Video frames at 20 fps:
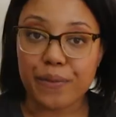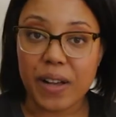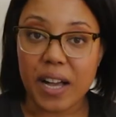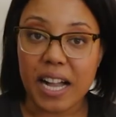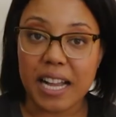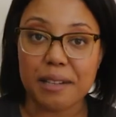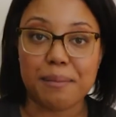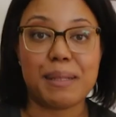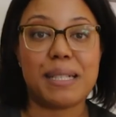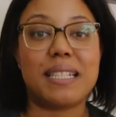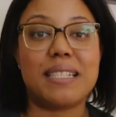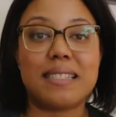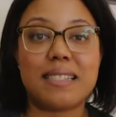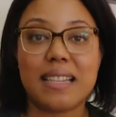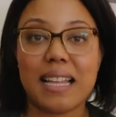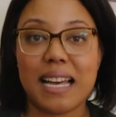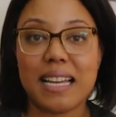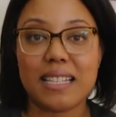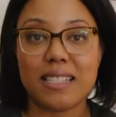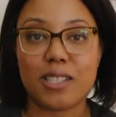find because
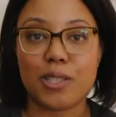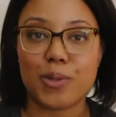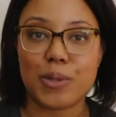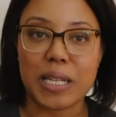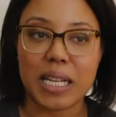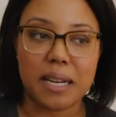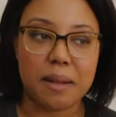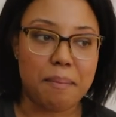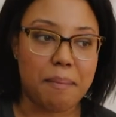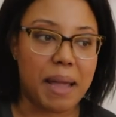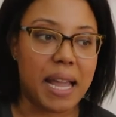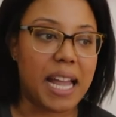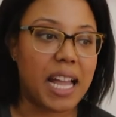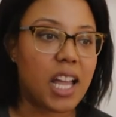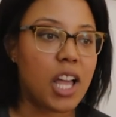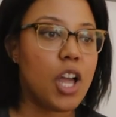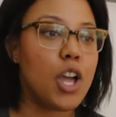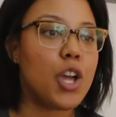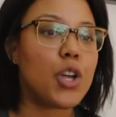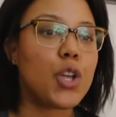that is just gonna
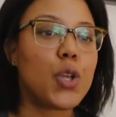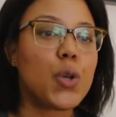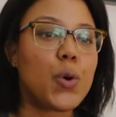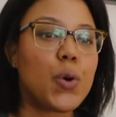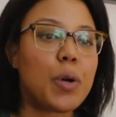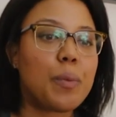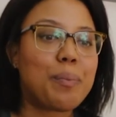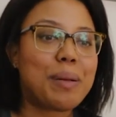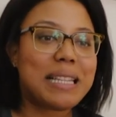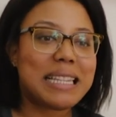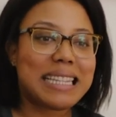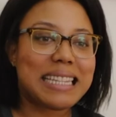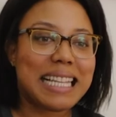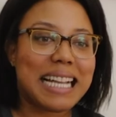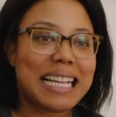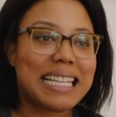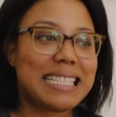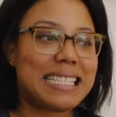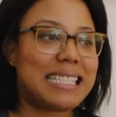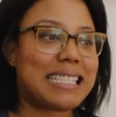make your
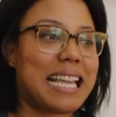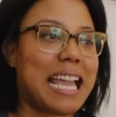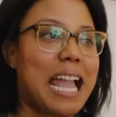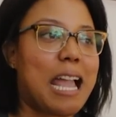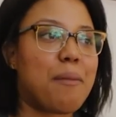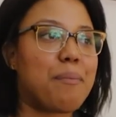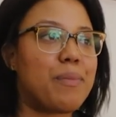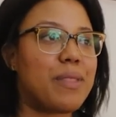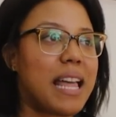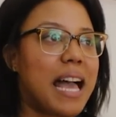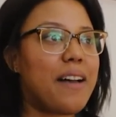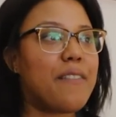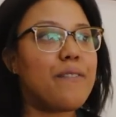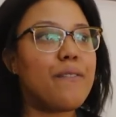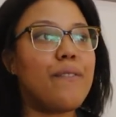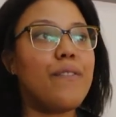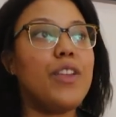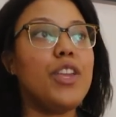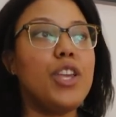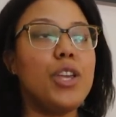plantscape, that
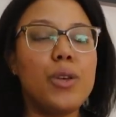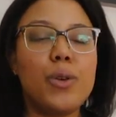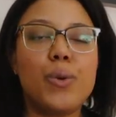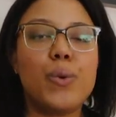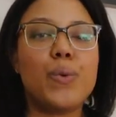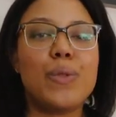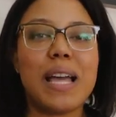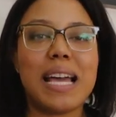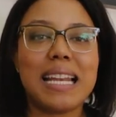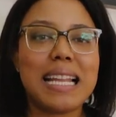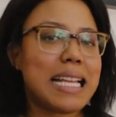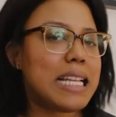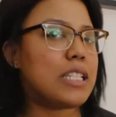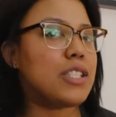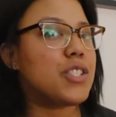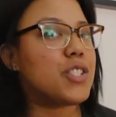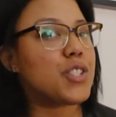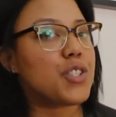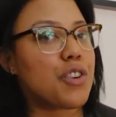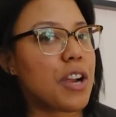view, that
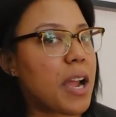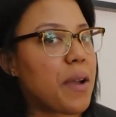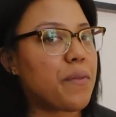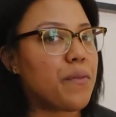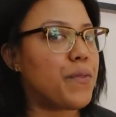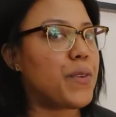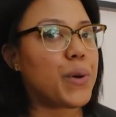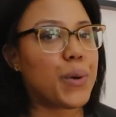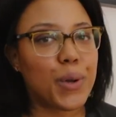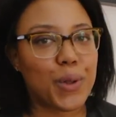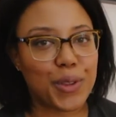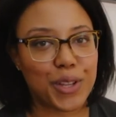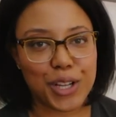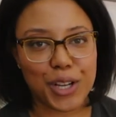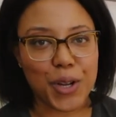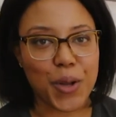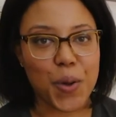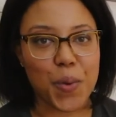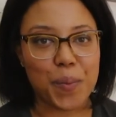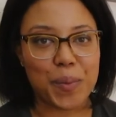Instagram photo that
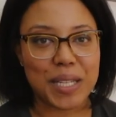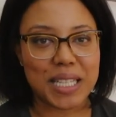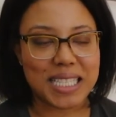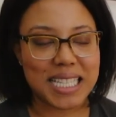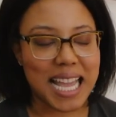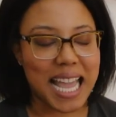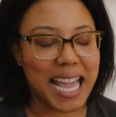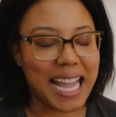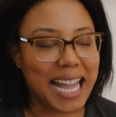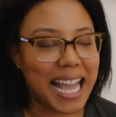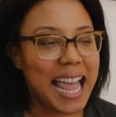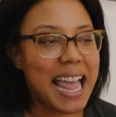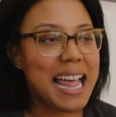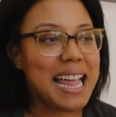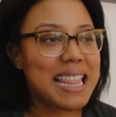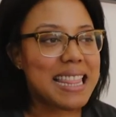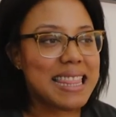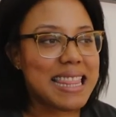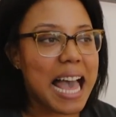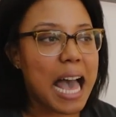you're hoping to take
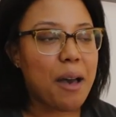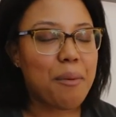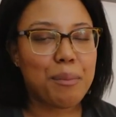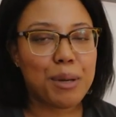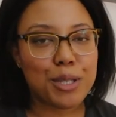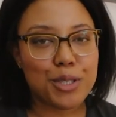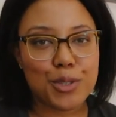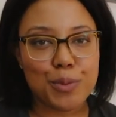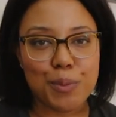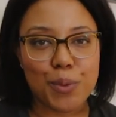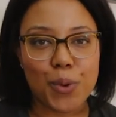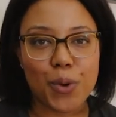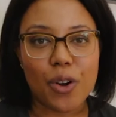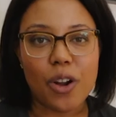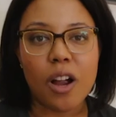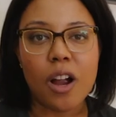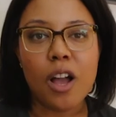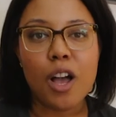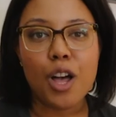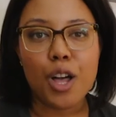that much
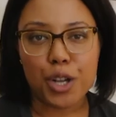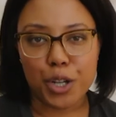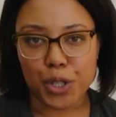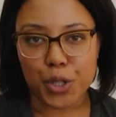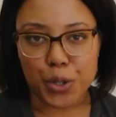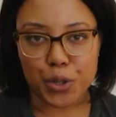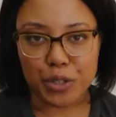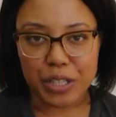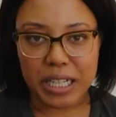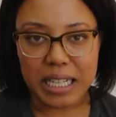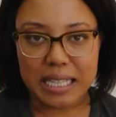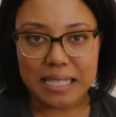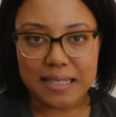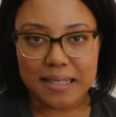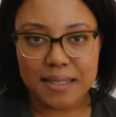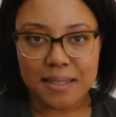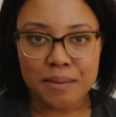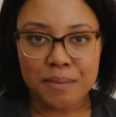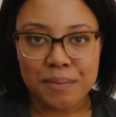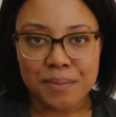more
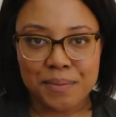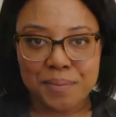glorious.